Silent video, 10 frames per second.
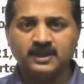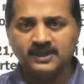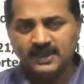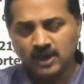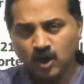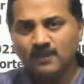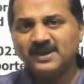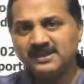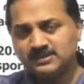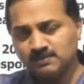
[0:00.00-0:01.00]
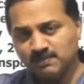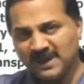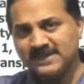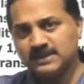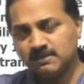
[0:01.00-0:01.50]
the government has
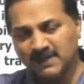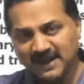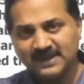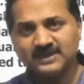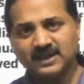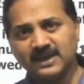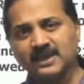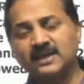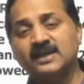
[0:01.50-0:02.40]
made it mandatory